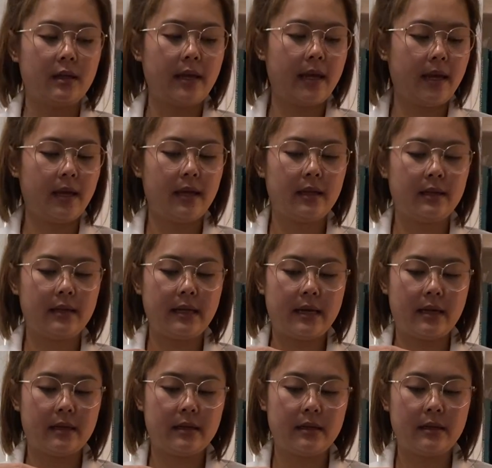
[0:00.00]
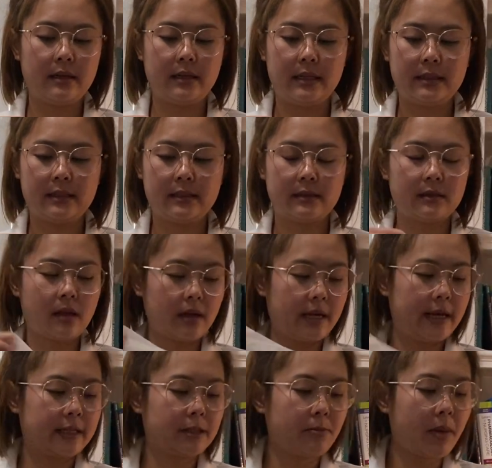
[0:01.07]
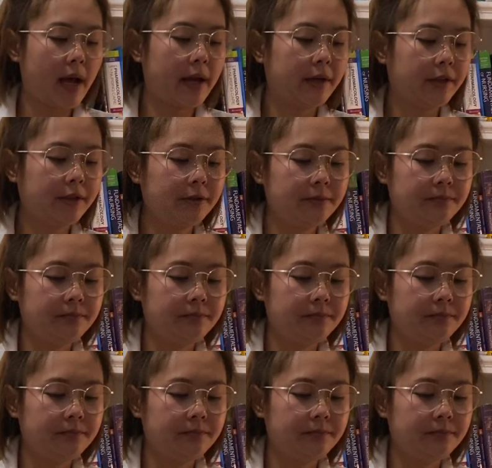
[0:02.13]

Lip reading: And then this is not expired.